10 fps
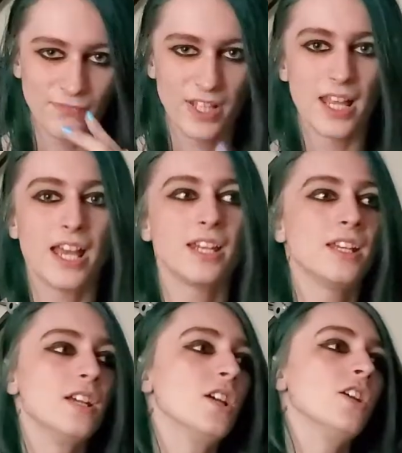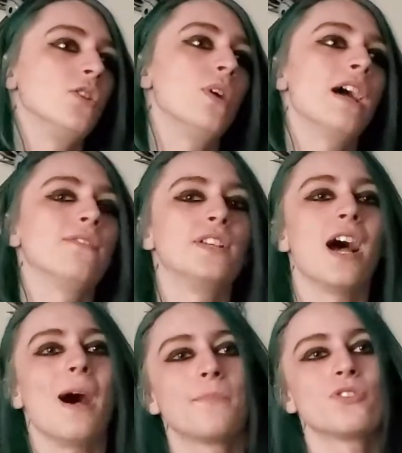Then you have the
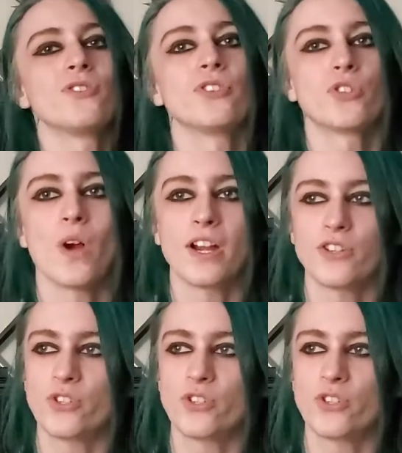option to try to